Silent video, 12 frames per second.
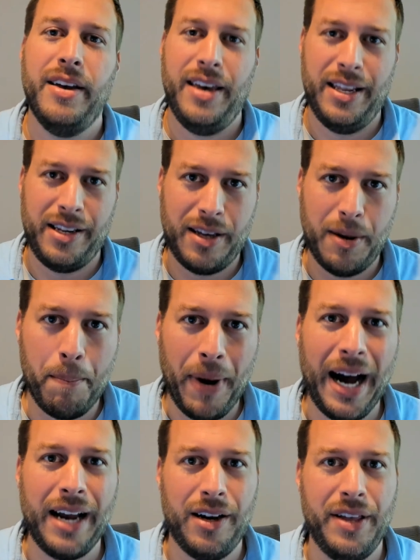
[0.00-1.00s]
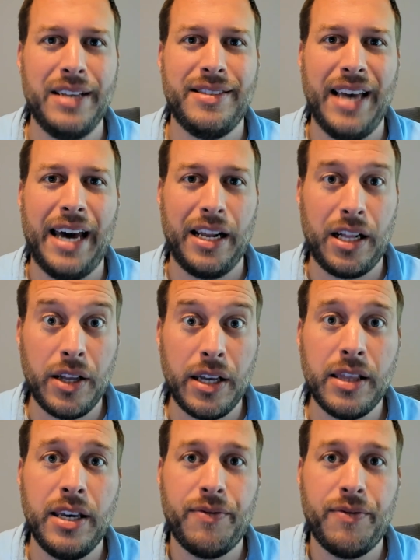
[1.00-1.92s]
and compile that data cleanly